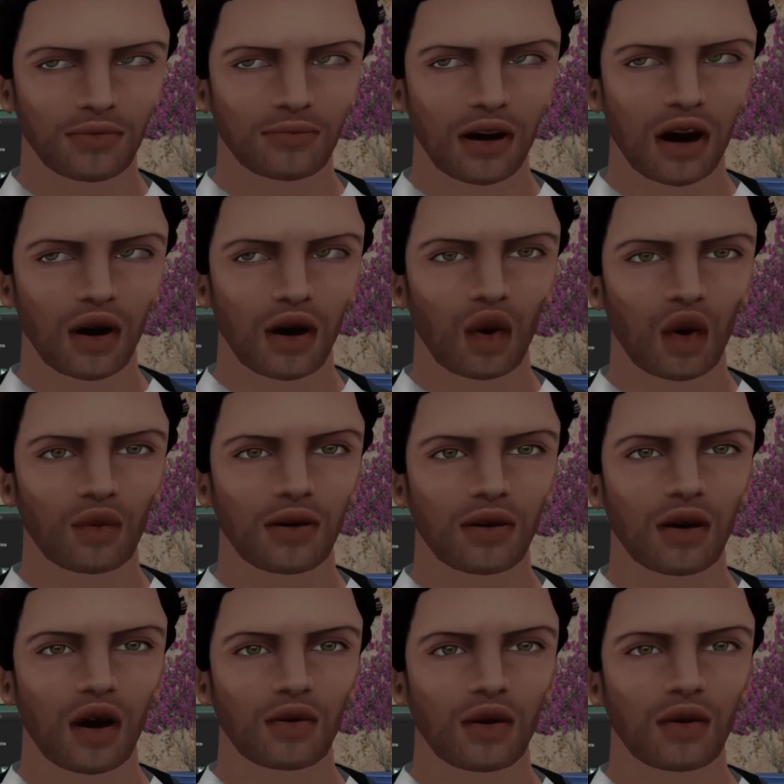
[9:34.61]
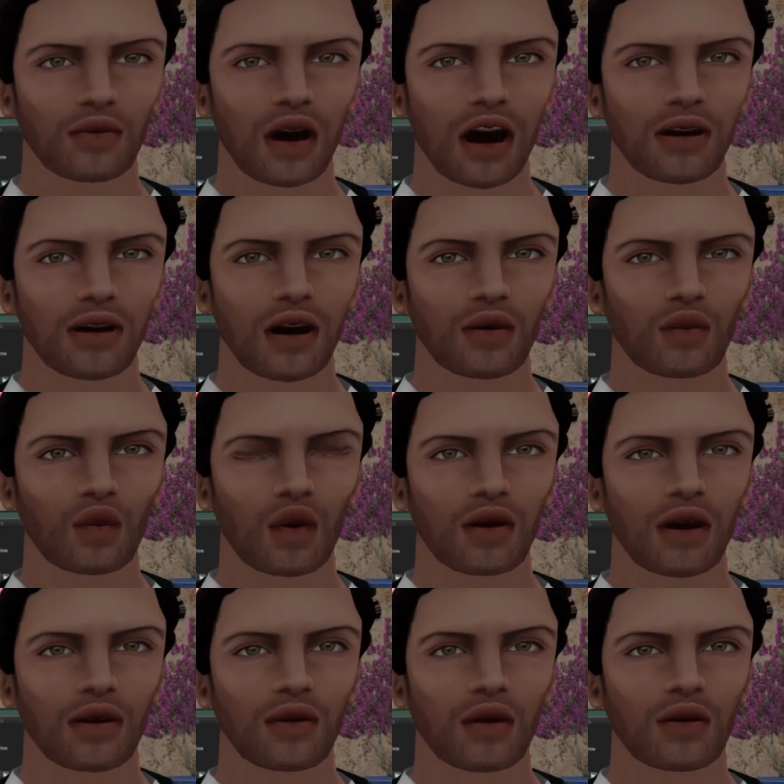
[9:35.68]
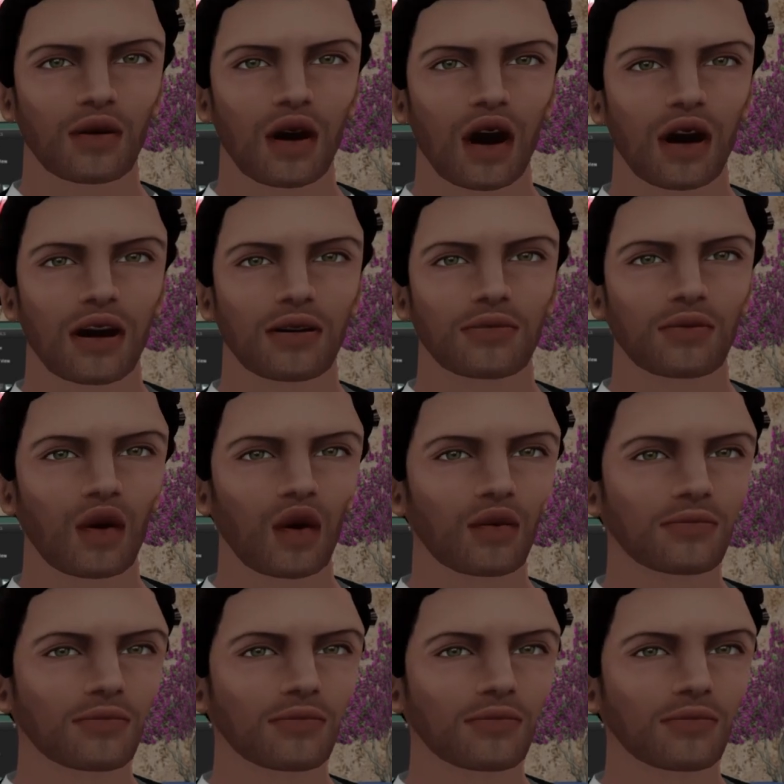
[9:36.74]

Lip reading: Sophia, it's not easy to talk about.